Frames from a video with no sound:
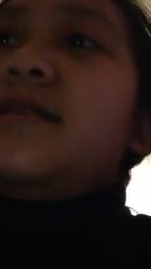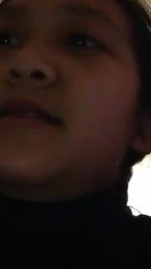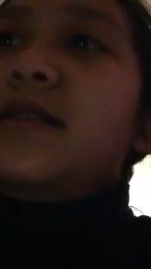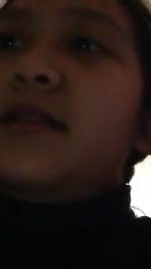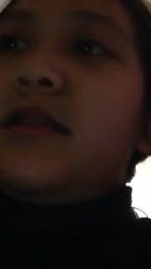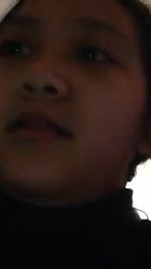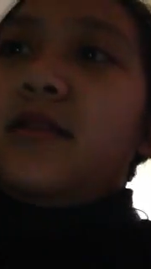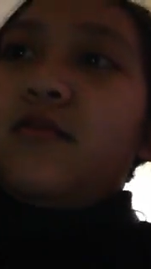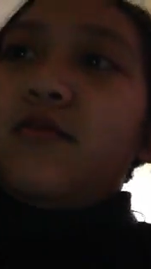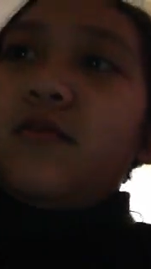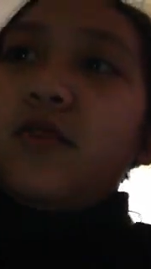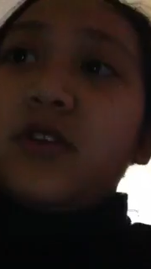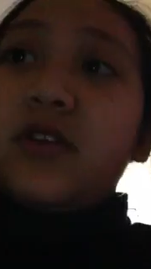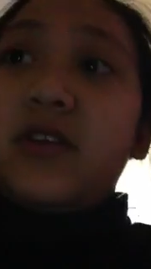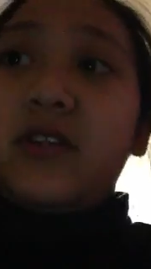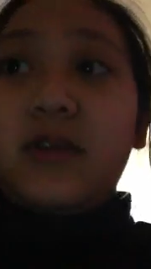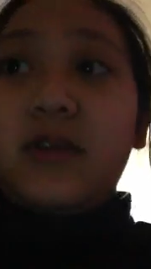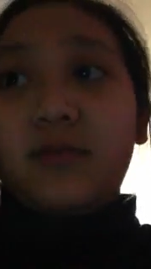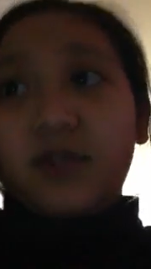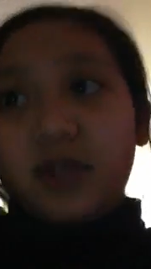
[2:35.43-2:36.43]
isn't
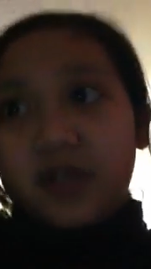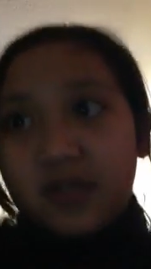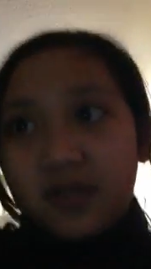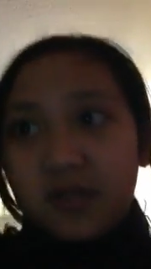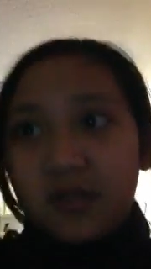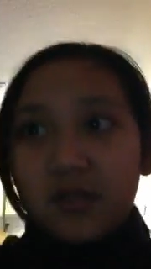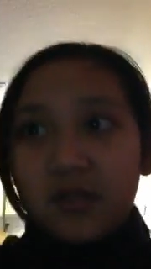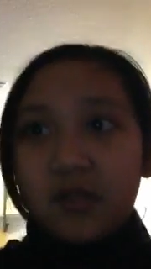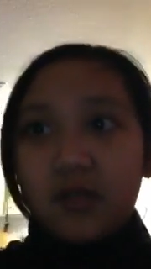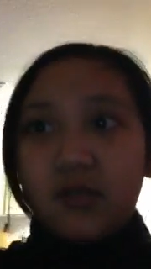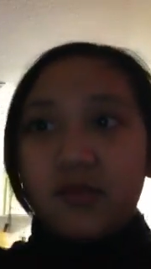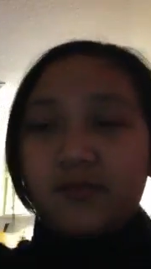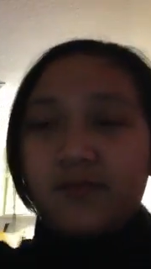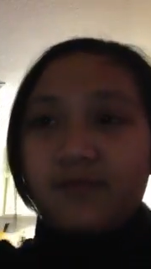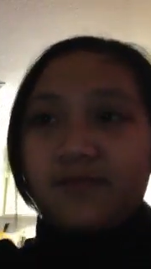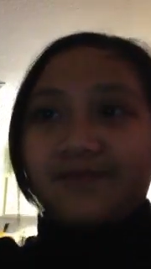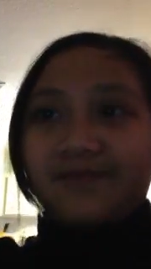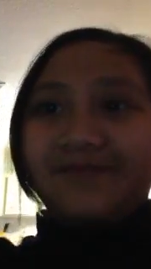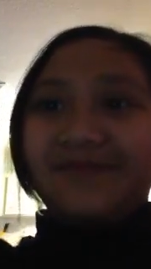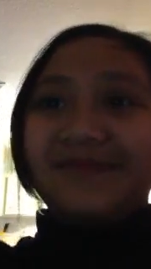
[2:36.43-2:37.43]
working that much, so
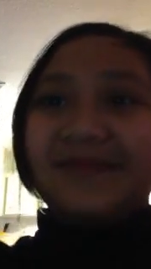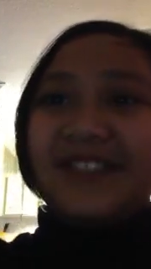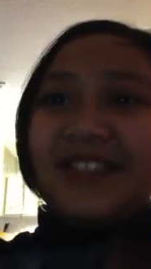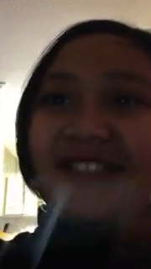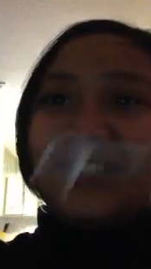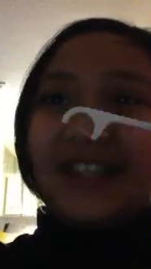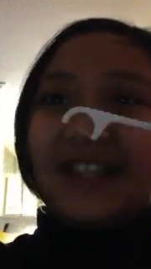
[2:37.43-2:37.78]
you